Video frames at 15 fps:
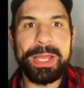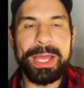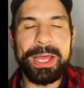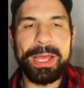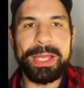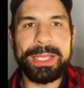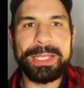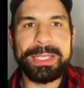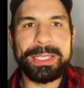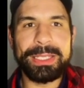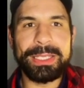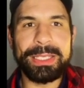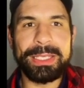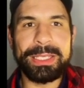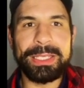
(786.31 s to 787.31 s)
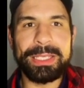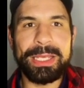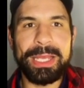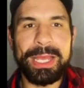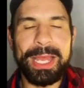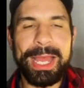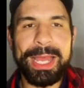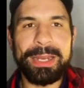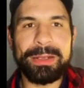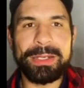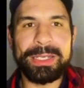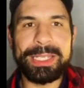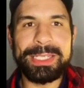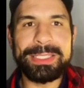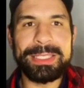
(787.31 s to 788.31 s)
Uh, he uh, had a
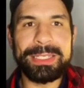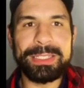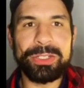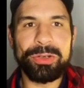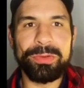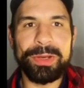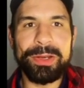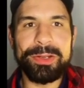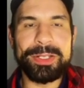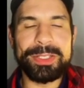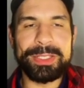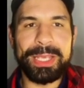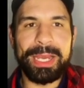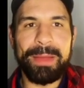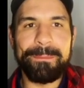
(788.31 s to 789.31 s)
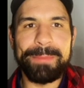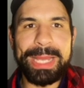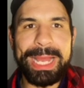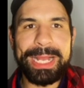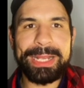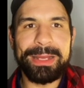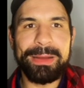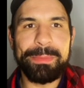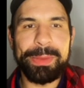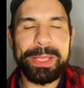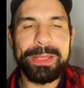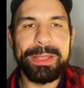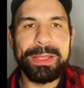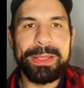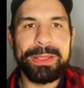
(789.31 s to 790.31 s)
decent career as like a backup,
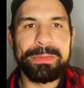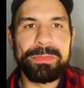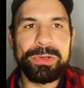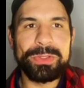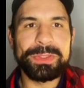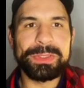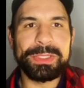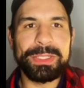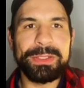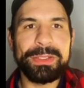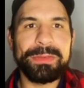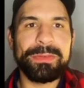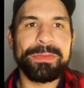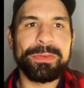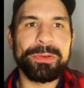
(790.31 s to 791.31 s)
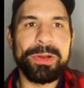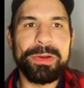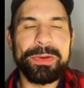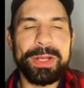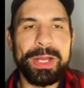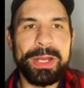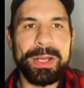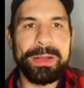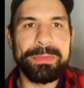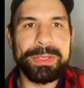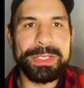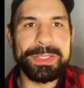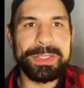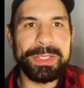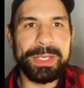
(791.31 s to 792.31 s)
mostly throughout um,
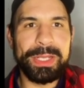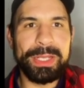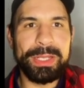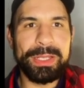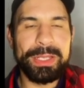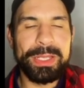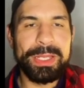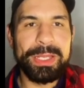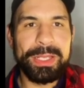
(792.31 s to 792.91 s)
his uh,